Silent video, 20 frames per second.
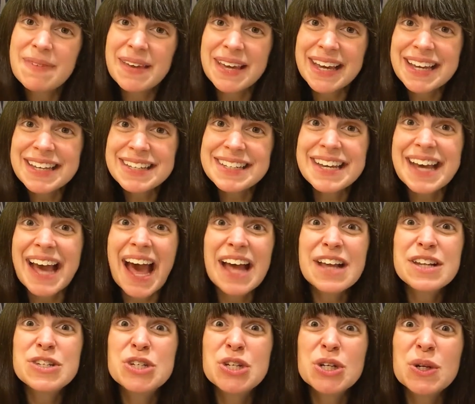because he
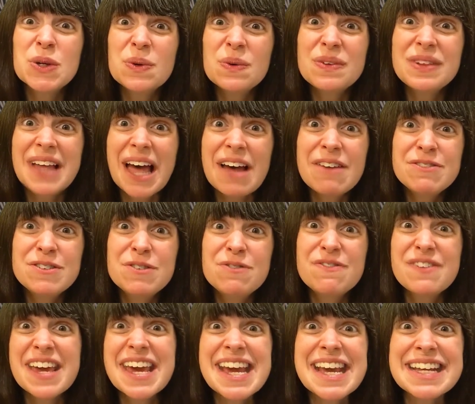had two
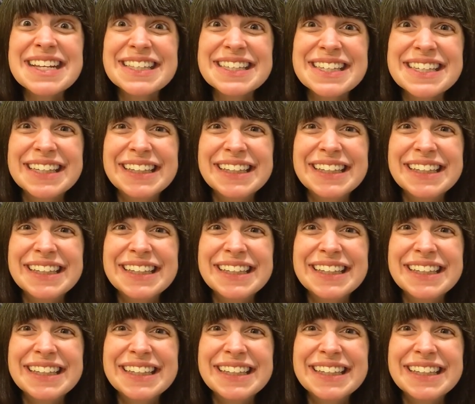left feet.